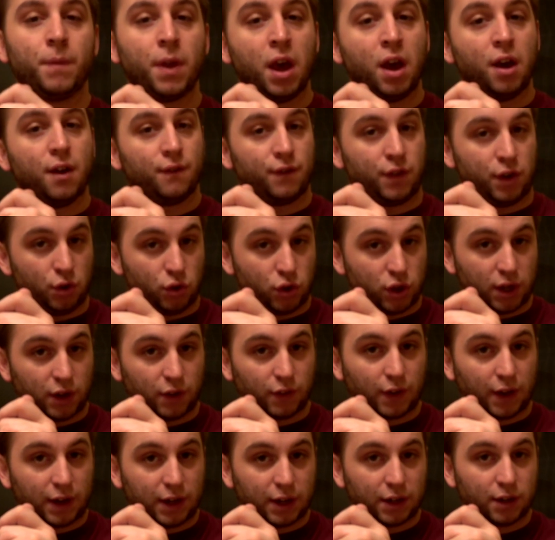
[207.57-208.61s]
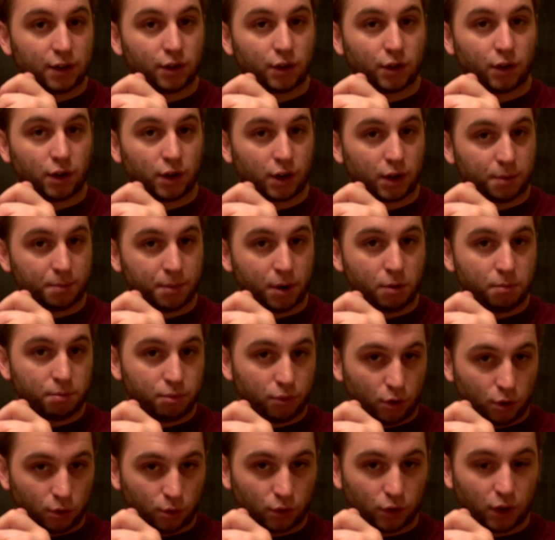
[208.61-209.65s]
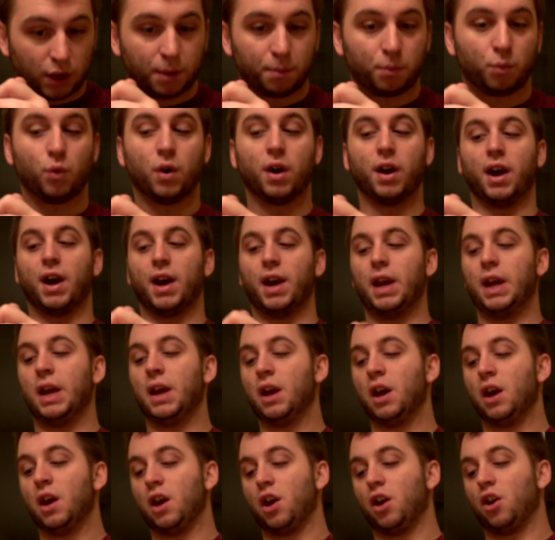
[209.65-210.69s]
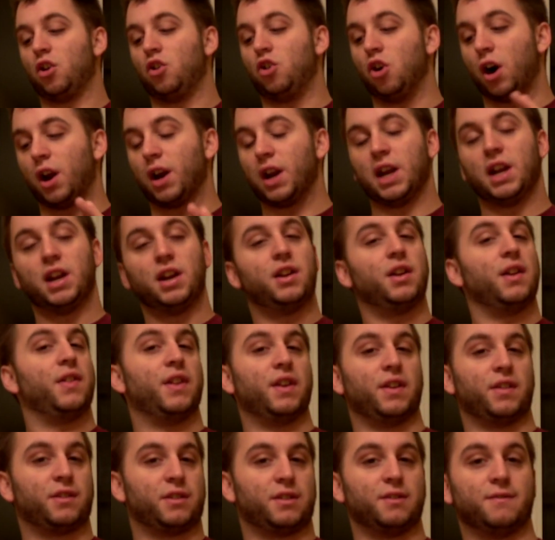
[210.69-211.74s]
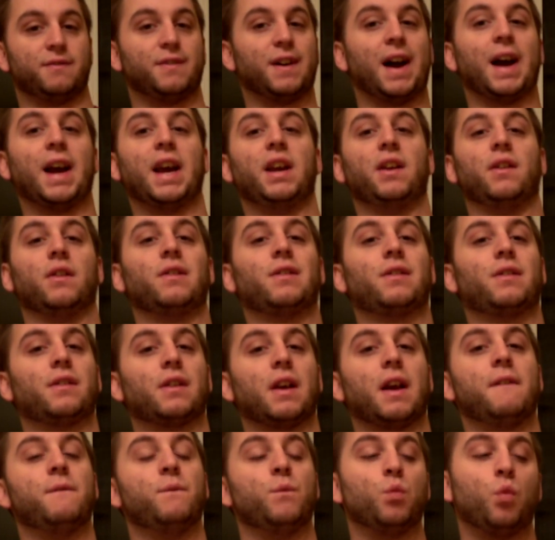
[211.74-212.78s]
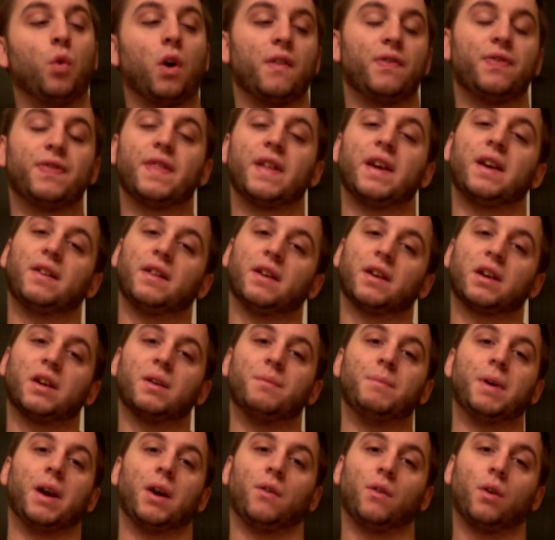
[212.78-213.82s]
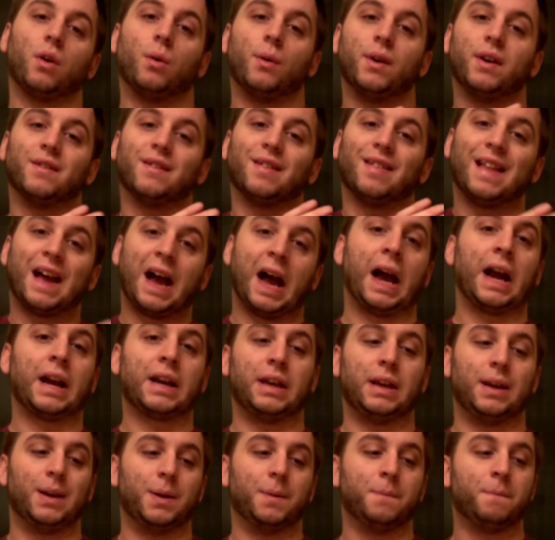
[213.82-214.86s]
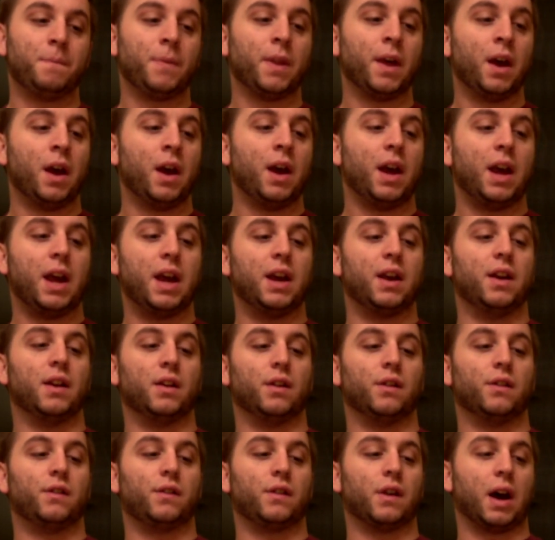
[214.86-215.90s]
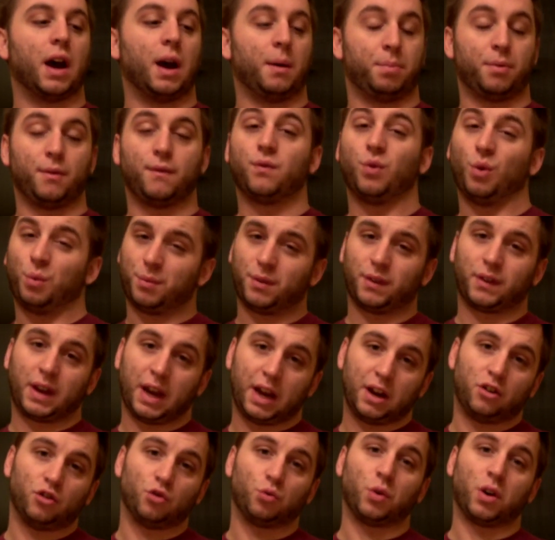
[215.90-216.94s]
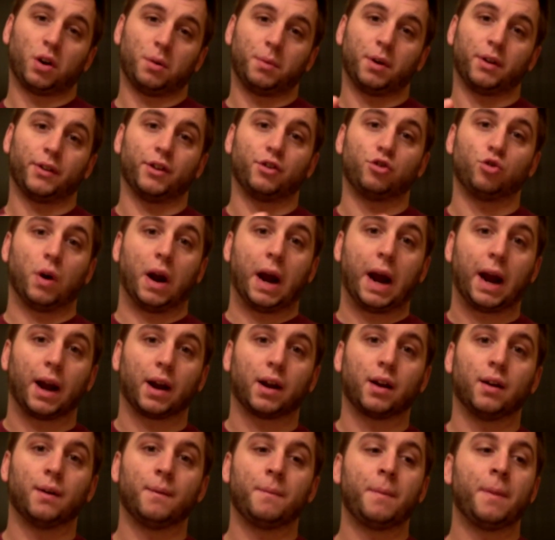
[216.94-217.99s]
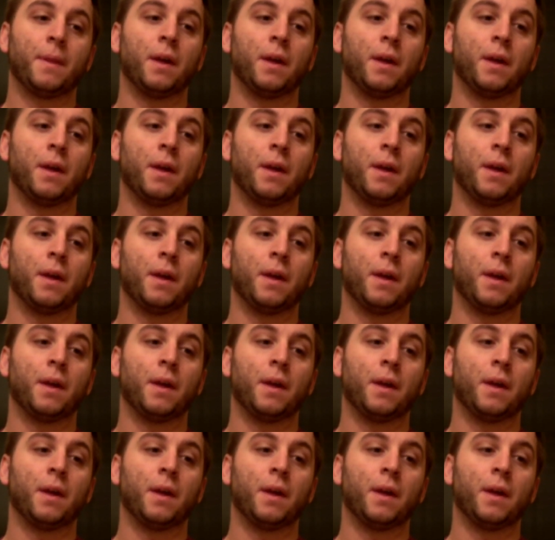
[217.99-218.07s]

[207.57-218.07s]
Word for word: A few things I didn't talk about ProClip when I got into this device. And one thing the Camaro is lacking is uh, performance gauges when I'm on the track.